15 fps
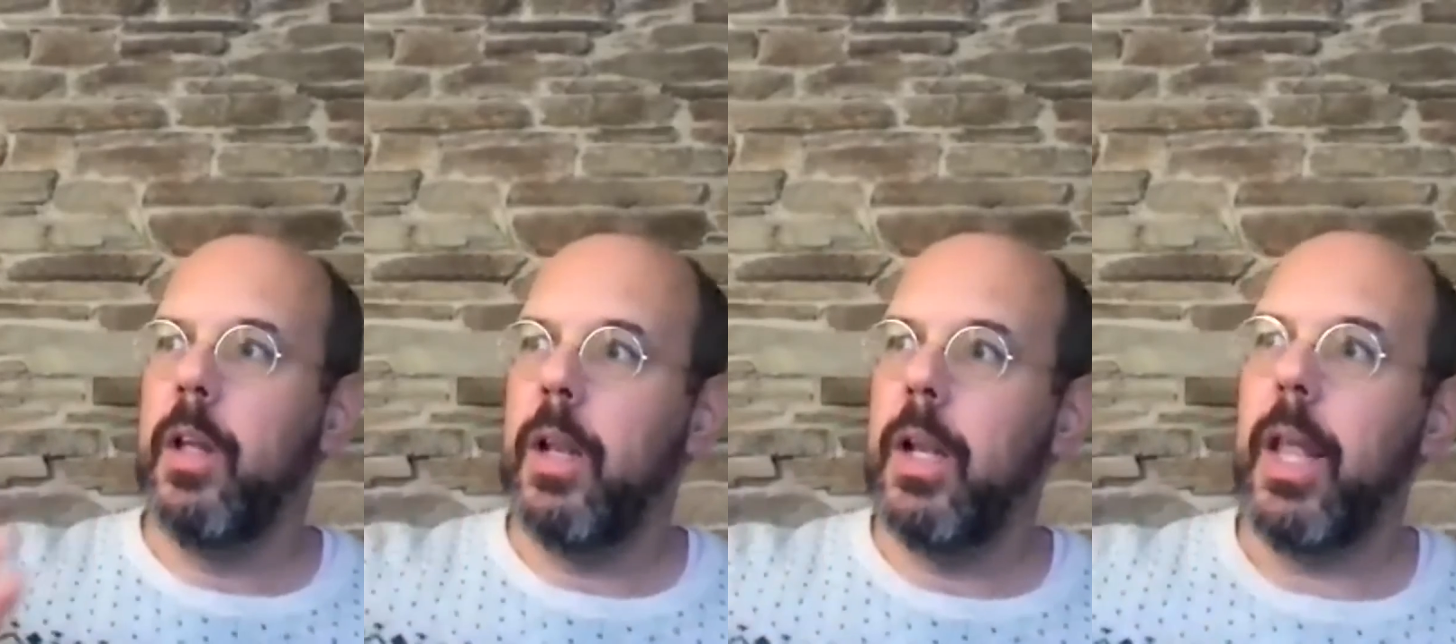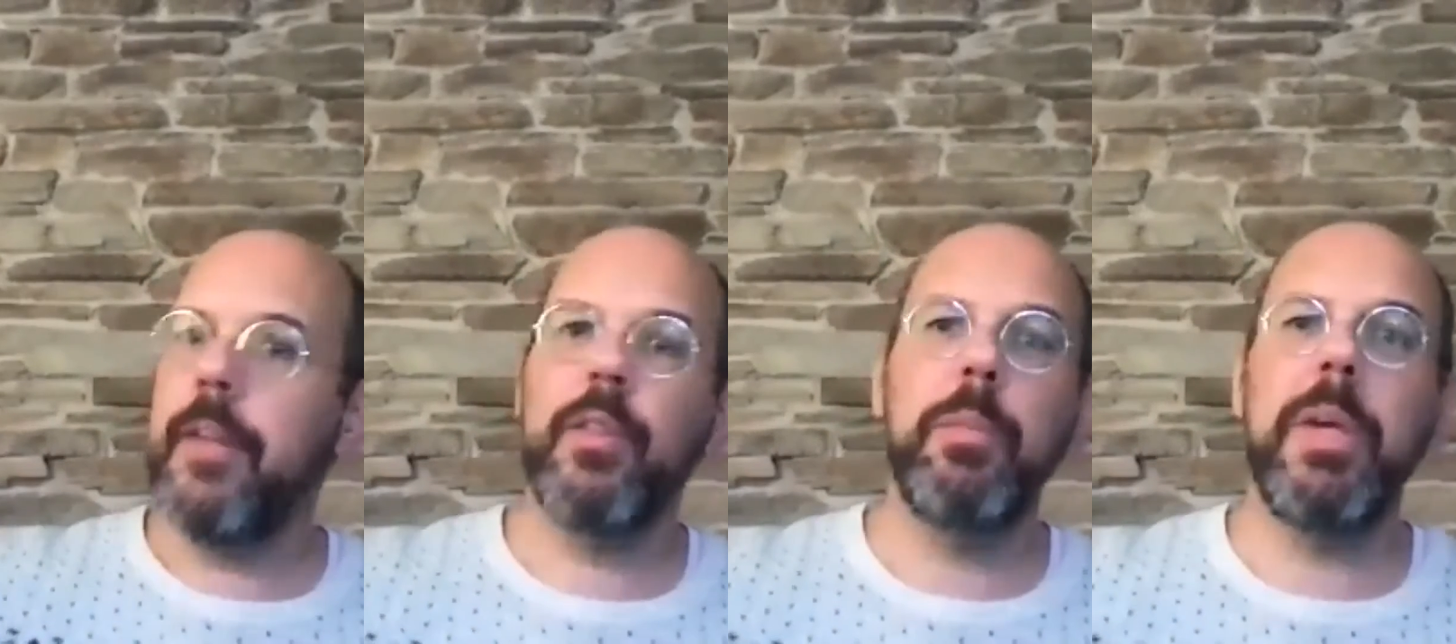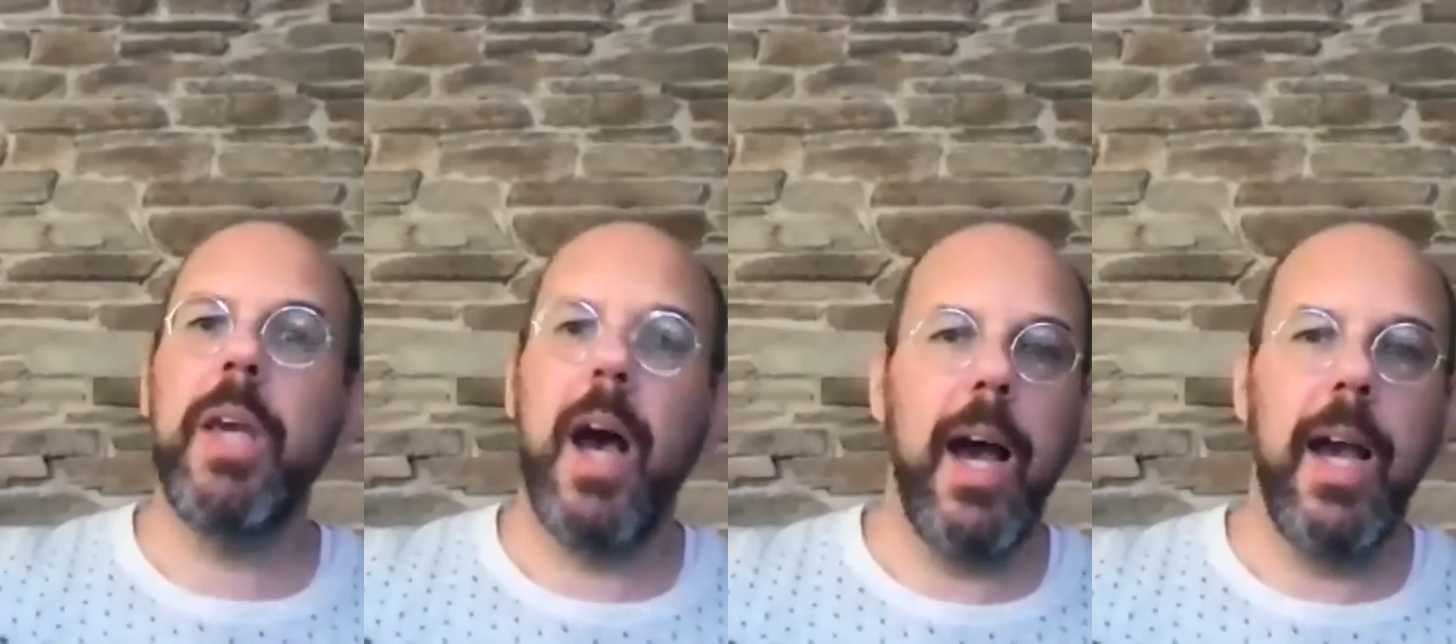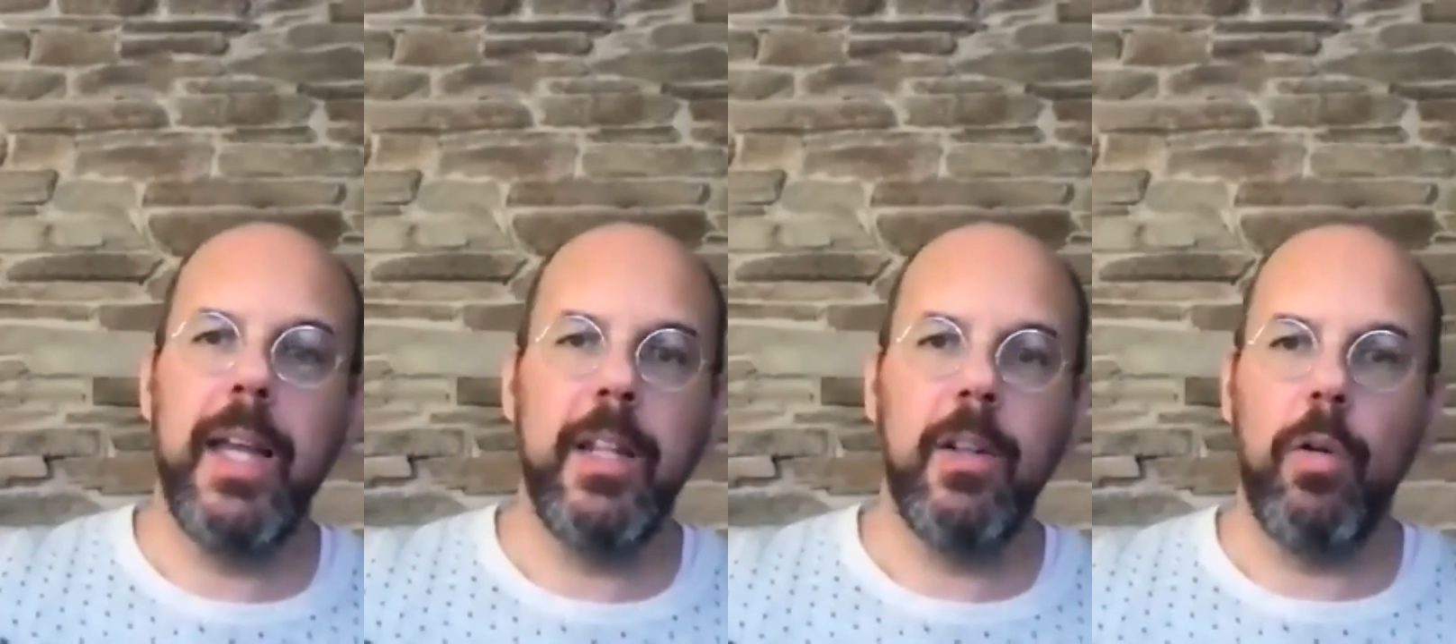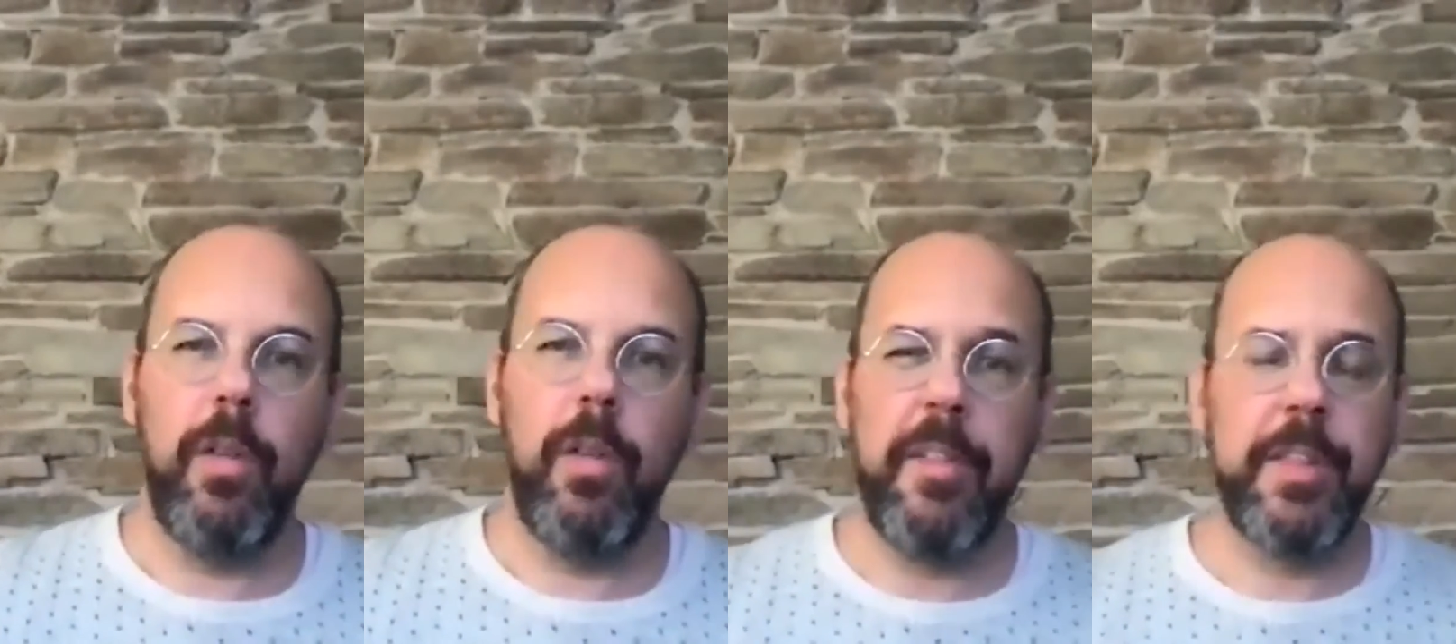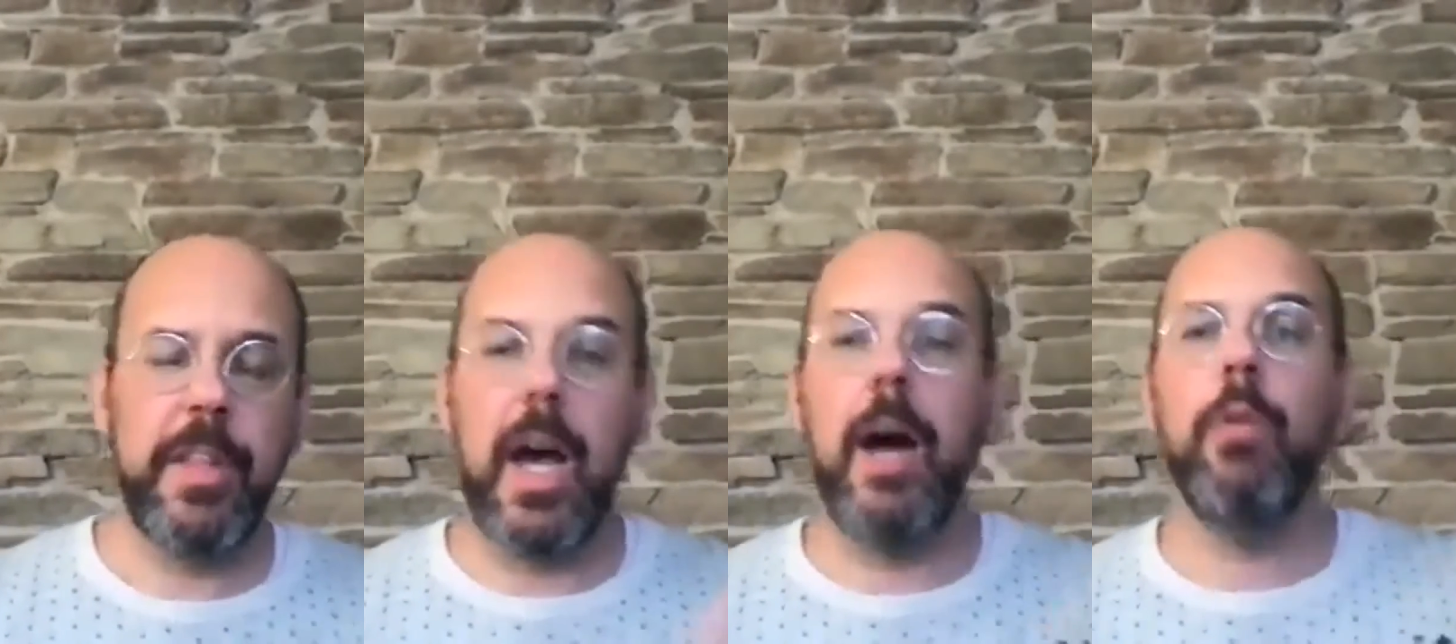left behind or
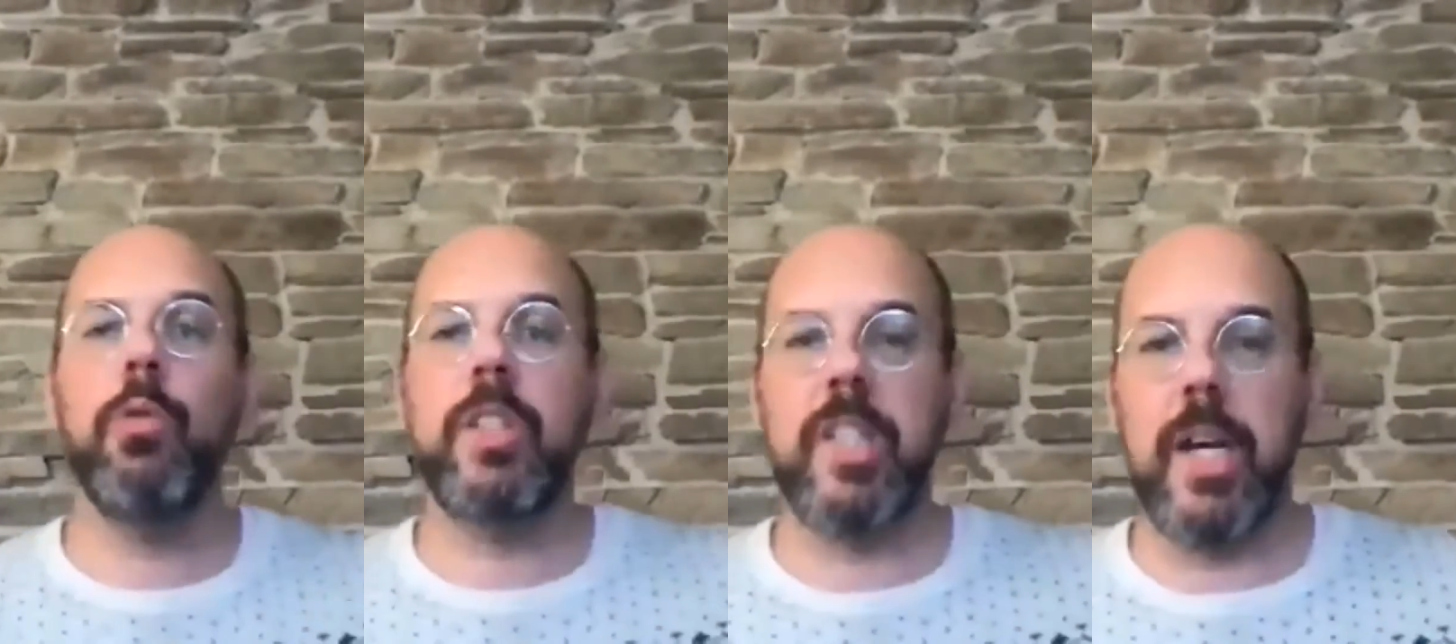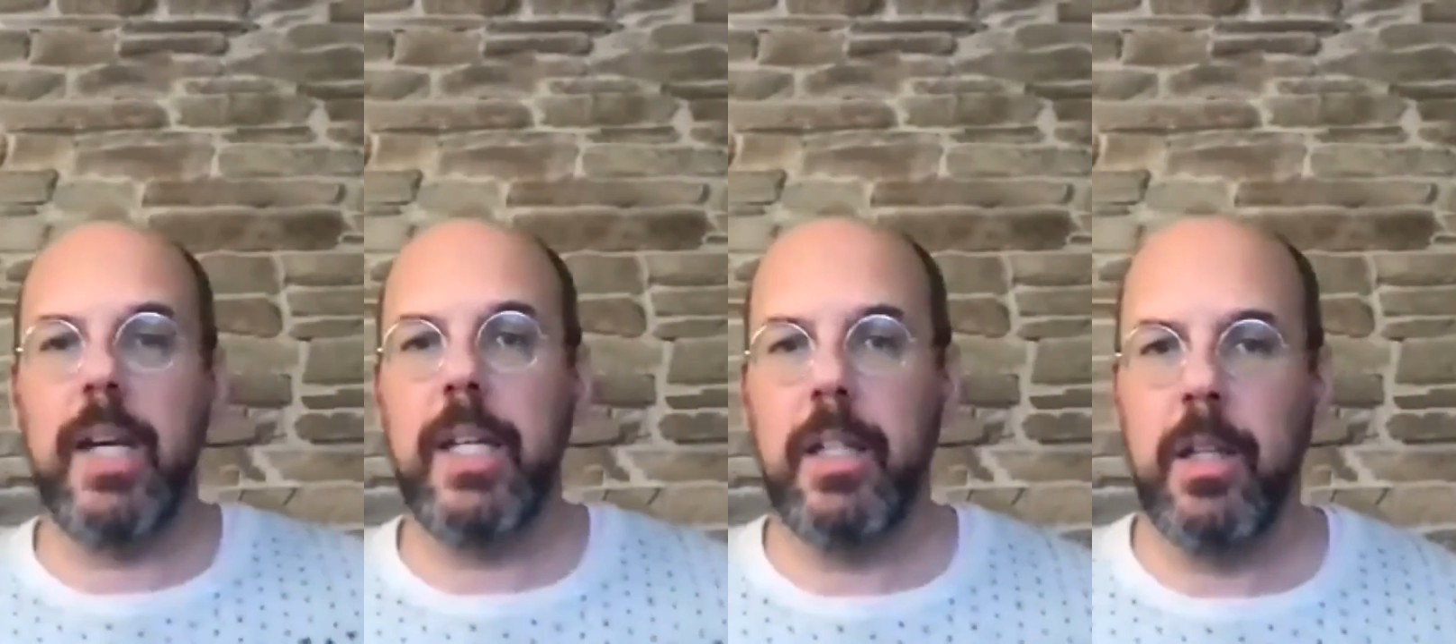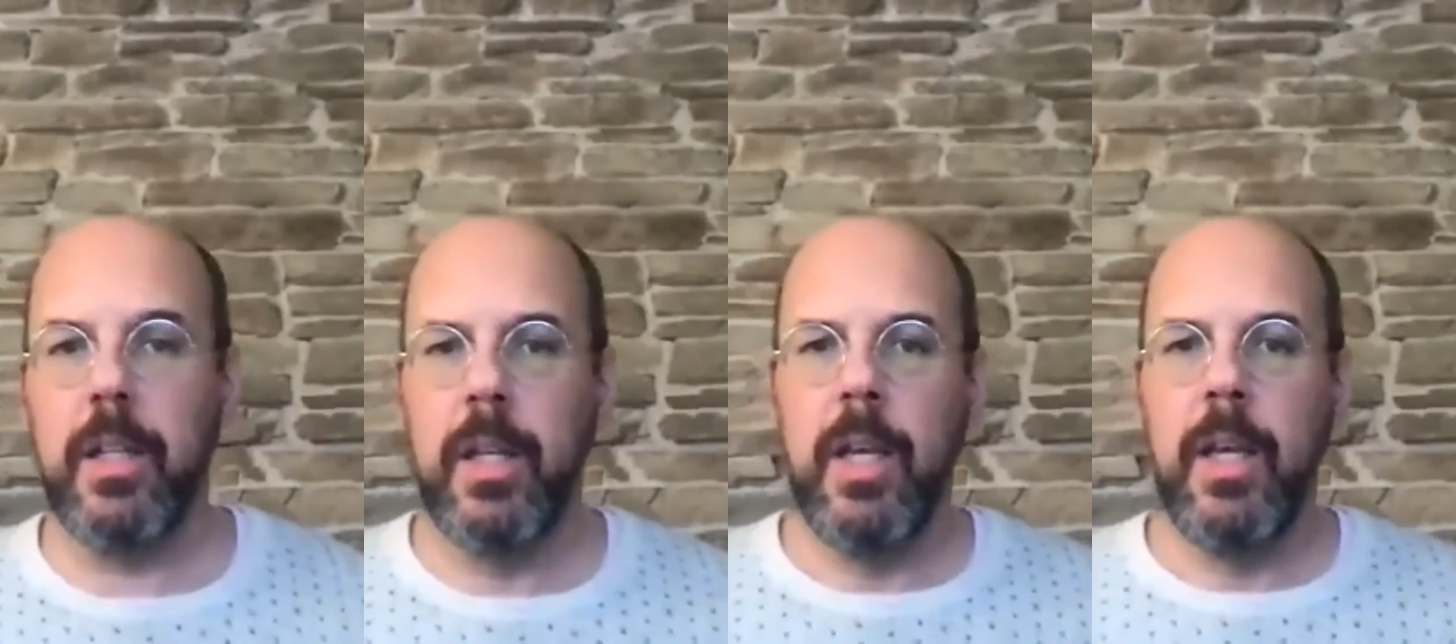left outside.